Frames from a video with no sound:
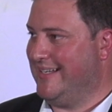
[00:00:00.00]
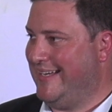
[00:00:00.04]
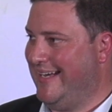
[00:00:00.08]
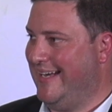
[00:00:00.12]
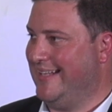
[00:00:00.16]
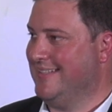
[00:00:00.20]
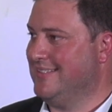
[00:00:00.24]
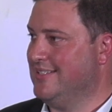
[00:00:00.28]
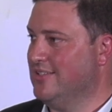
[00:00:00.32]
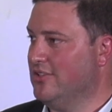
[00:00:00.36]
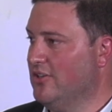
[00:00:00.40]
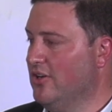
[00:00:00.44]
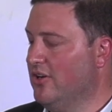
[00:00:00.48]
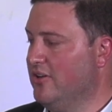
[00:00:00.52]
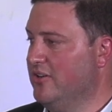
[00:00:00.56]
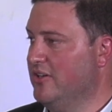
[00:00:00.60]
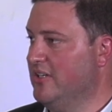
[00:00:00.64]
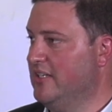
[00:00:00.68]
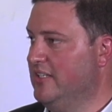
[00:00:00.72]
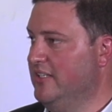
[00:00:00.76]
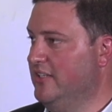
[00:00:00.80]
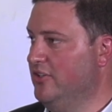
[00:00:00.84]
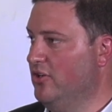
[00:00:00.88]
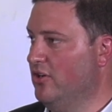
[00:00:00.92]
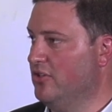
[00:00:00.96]

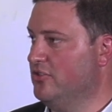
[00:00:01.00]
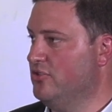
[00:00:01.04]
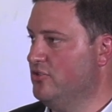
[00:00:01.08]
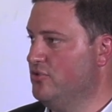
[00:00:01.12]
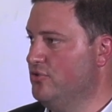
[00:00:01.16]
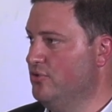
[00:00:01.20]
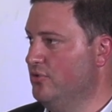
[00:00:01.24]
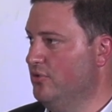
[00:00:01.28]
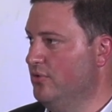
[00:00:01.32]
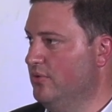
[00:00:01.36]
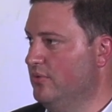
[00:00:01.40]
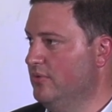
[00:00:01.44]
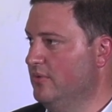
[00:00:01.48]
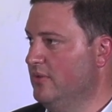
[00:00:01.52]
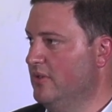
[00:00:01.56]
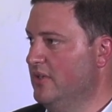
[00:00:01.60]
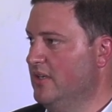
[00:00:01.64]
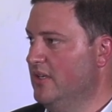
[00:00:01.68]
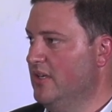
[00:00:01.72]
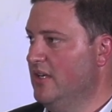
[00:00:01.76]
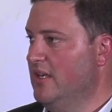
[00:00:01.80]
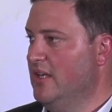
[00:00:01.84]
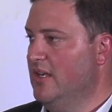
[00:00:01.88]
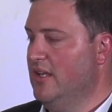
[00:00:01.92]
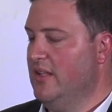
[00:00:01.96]
categorically not true.
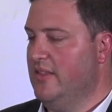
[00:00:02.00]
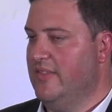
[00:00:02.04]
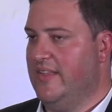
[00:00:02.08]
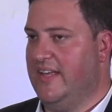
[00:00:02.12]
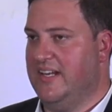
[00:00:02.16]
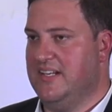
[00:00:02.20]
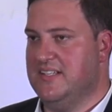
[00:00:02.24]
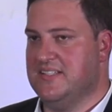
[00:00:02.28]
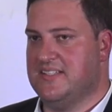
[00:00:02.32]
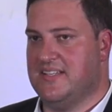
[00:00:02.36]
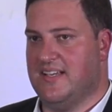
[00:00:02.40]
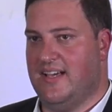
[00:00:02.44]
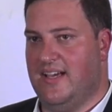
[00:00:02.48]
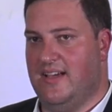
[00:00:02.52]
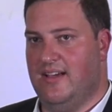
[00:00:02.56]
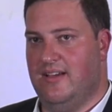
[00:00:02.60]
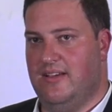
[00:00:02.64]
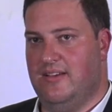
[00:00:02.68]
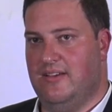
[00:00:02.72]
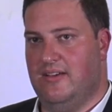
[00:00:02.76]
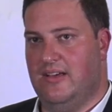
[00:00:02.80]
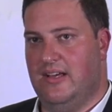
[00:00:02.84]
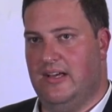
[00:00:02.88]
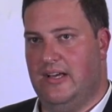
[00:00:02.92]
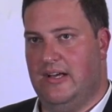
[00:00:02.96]
That is
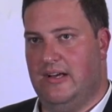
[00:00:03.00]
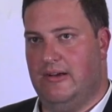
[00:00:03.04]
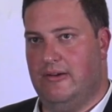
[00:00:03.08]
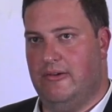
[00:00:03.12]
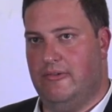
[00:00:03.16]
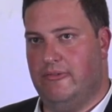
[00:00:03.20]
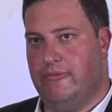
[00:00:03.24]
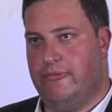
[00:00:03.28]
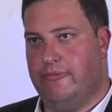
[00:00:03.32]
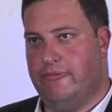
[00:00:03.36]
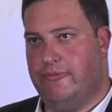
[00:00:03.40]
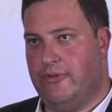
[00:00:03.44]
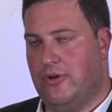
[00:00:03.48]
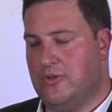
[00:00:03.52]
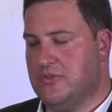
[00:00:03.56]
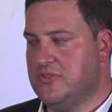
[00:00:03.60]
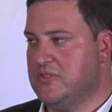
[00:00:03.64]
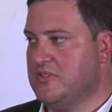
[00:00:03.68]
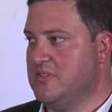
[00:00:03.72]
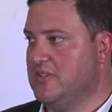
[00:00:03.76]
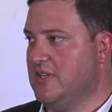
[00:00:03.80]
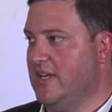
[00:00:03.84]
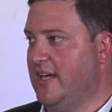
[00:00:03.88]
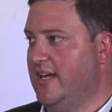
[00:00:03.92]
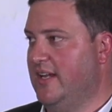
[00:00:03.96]
a
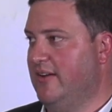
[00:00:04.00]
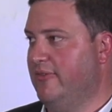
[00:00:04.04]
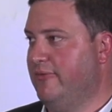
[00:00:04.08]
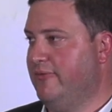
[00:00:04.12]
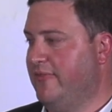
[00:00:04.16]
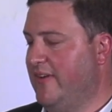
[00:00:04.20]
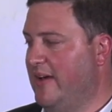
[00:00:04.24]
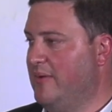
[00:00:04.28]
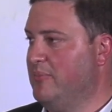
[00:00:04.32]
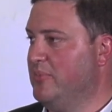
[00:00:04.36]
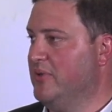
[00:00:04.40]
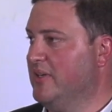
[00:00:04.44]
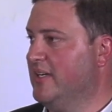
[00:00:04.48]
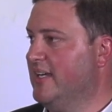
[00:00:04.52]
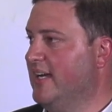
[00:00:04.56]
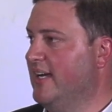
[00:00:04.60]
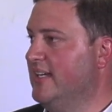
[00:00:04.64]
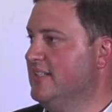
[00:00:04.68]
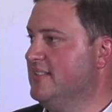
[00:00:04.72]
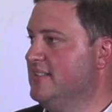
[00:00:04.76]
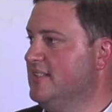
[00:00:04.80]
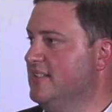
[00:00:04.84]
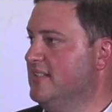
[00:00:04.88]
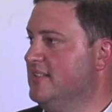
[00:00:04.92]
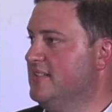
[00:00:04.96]
false and
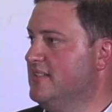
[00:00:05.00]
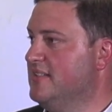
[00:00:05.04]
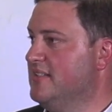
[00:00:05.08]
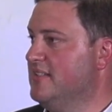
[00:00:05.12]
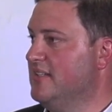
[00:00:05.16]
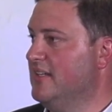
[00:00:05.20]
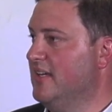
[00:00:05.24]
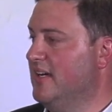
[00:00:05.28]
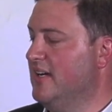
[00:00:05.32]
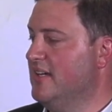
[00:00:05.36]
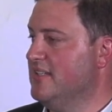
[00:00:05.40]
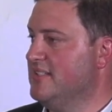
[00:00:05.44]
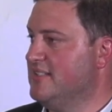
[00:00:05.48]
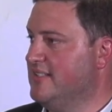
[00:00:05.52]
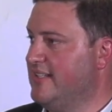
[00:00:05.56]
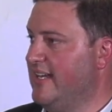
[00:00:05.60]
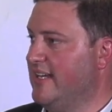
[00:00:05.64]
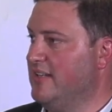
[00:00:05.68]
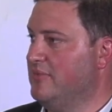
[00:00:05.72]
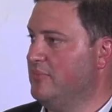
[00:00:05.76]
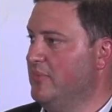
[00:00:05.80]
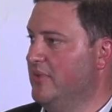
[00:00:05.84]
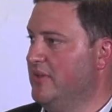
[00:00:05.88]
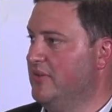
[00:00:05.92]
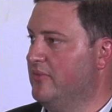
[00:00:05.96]
fabricated
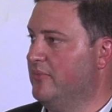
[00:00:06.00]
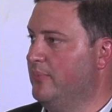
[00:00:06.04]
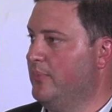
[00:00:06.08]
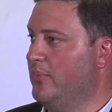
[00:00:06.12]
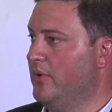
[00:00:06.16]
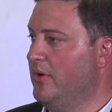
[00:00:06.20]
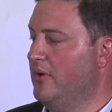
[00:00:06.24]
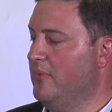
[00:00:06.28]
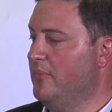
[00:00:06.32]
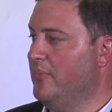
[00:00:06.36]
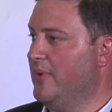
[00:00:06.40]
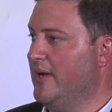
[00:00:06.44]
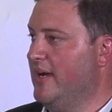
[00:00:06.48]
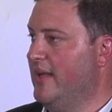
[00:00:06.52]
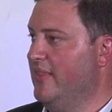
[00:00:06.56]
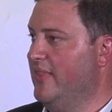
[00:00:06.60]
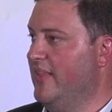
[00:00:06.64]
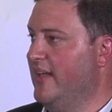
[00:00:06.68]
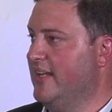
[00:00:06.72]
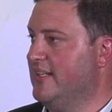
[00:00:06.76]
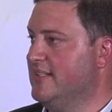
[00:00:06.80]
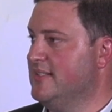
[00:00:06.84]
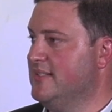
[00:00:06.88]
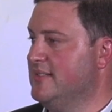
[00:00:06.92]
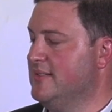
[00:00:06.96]
statement by
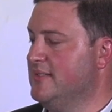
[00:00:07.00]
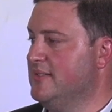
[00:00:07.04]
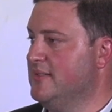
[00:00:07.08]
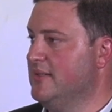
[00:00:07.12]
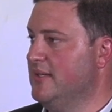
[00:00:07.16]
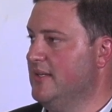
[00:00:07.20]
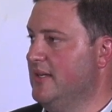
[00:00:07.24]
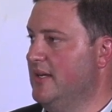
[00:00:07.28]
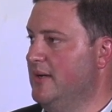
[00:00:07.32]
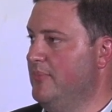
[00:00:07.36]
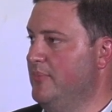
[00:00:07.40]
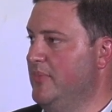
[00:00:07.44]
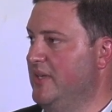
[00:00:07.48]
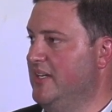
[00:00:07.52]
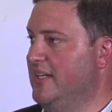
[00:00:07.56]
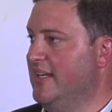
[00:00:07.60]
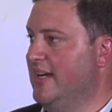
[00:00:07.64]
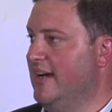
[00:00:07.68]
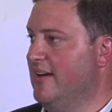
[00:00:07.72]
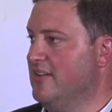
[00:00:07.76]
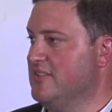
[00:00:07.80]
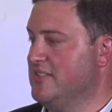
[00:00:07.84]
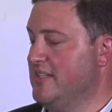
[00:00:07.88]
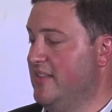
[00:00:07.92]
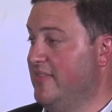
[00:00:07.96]
that media
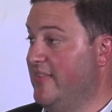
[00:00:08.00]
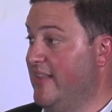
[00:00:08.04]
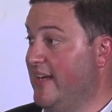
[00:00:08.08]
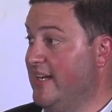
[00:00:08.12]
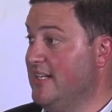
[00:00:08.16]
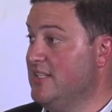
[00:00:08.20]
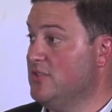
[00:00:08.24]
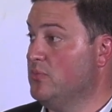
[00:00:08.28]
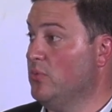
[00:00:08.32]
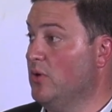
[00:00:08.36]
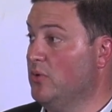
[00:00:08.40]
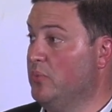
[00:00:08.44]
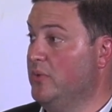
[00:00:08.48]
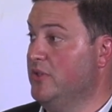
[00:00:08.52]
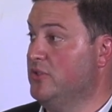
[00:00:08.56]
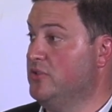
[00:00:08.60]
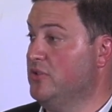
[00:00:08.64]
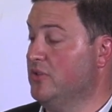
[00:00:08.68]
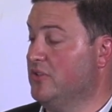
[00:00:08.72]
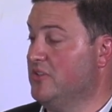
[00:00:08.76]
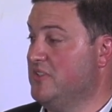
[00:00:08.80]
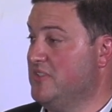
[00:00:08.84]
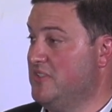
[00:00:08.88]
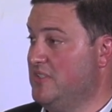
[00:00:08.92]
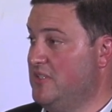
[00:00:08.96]
house, and that is what we
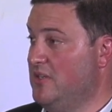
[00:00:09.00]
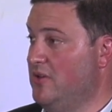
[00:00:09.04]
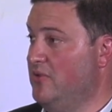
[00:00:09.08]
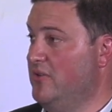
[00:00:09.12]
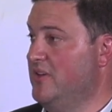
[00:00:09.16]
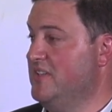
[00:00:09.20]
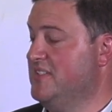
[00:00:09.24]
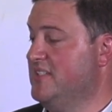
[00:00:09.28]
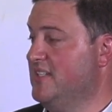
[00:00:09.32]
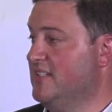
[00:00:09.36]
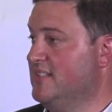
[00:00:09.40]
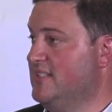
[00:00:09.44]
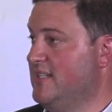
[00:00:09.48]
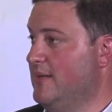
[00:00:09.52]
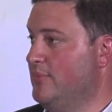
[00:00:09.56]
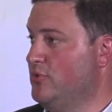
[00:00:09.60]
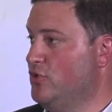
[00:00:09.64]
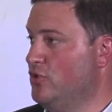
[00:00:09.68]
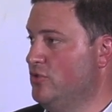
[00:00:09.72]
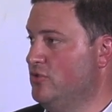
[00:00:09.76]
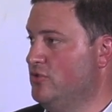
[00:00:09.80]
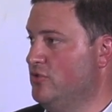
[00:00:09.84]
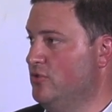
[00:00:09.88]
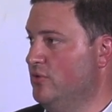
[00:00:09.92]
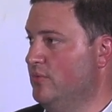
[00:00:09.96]
took serious
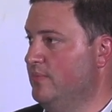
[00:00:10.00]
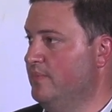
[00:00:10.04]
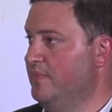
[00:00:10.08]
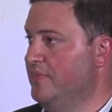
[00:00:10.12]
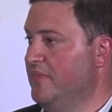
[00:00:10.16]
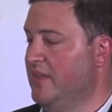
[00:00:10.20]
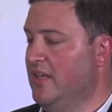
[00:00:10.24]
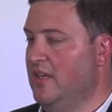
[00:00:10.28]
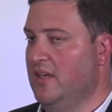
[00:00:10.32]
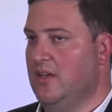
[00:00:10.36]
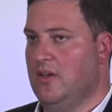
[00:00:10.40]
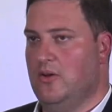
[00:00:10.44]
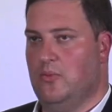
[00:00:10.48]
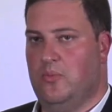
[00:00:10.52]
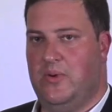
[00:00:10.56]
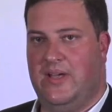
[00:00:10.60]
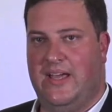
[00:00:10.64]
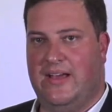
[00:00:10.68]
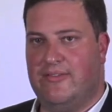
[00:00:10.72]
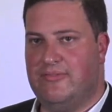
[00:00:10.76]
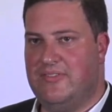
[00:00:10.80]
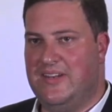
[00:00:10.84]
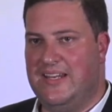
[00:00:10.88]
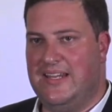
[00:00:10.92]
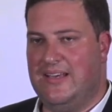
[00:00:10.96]
exception to. We
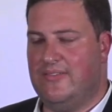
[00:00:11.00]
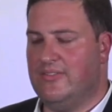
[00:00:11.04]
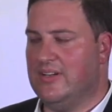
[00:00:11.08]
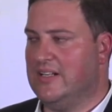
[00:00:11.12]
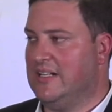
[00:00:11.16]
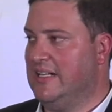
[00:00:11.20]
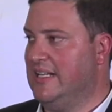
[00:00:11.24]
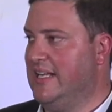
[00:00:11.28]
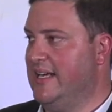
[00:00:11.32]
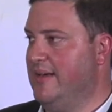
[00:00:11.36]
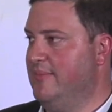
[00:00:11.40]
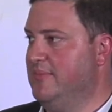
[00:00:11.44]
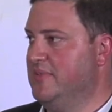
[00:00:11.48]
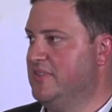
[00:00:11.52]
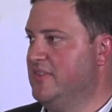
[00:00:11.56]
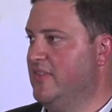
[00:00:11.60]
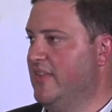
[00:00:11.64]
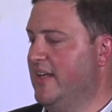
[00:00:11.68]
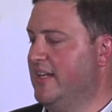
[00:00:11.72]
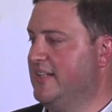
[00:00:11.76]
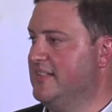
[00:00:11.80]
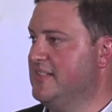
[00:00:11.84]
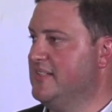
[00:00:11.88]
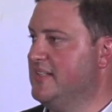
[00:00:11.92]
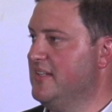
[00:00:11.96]
have never claimed
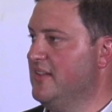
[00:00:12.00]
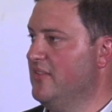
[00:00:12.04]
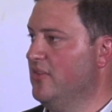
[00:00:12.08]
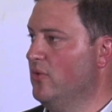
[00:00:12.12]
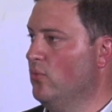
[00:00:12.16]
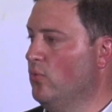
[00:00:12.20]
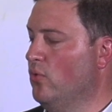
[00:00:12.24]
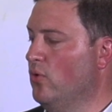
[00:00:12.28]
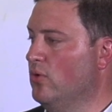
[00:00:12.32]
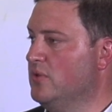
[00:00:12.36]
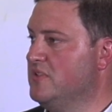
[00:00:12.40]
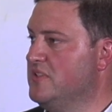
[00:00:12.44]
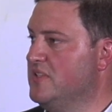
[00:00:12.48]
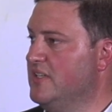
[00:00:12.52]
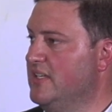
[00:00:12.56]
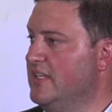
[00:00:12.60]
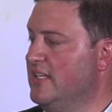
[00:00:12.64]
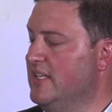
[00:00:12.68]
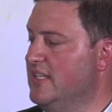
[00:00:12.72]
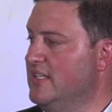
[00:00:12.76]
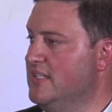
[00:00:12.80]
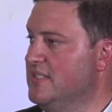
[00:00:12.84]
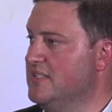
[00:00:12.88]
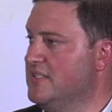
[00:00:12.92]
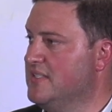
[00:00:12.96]
that the water
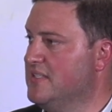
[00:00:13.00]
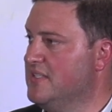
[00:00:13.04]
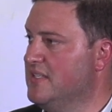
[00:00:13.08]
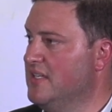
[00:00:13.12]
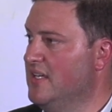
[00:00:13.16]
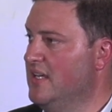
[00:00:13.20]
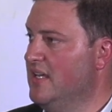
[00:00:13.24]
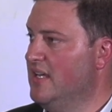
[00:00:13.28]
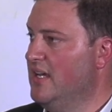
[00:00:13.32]
is